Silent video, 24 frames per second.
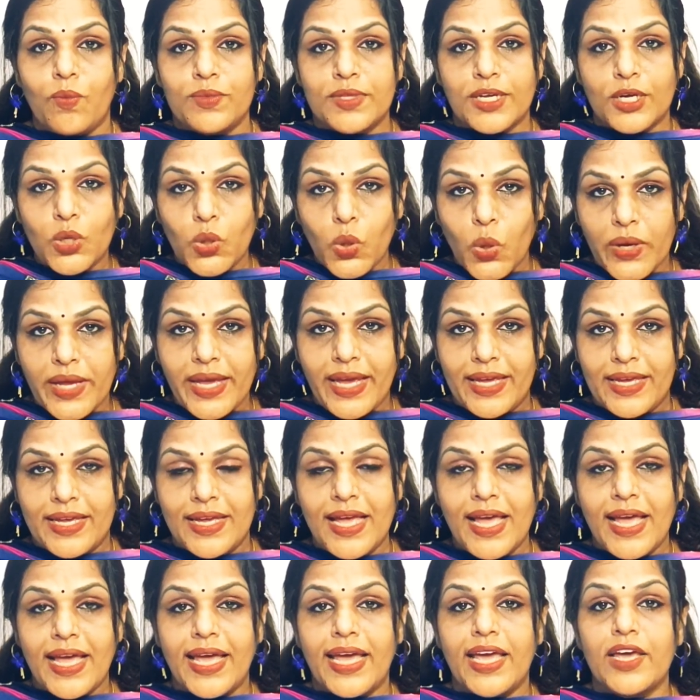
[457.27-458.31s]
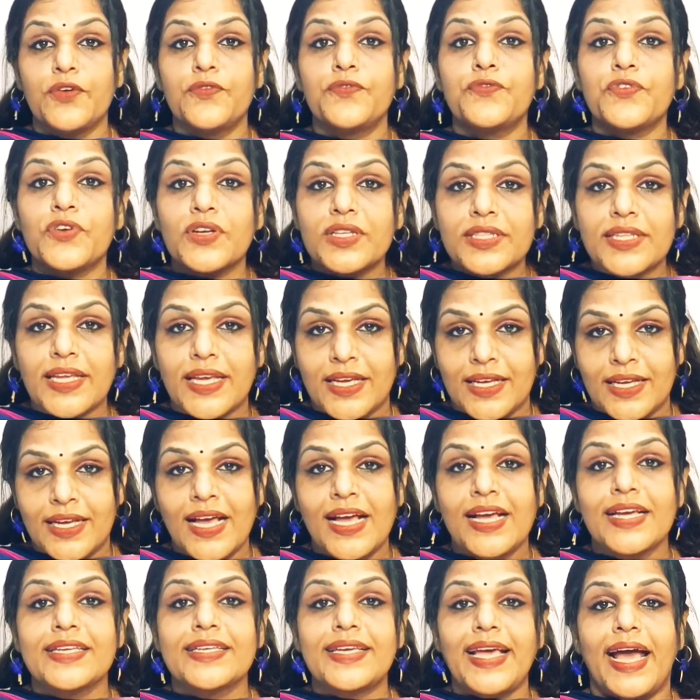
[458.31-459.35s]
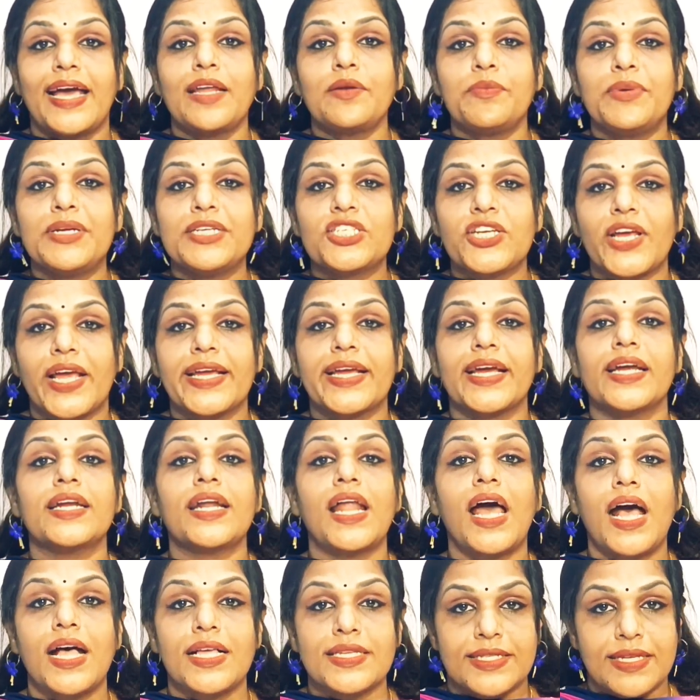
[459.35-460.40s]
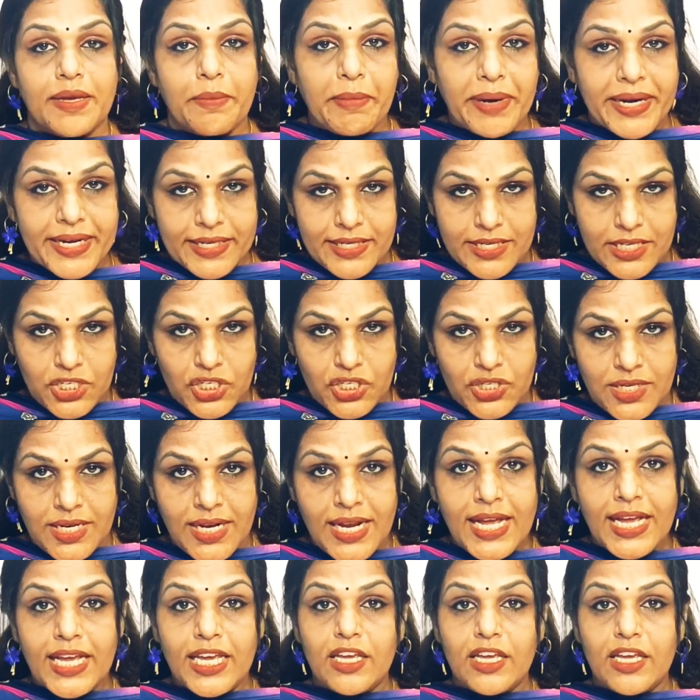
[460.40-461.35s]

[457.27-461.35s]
the cooking, everything can be taken as a meditation.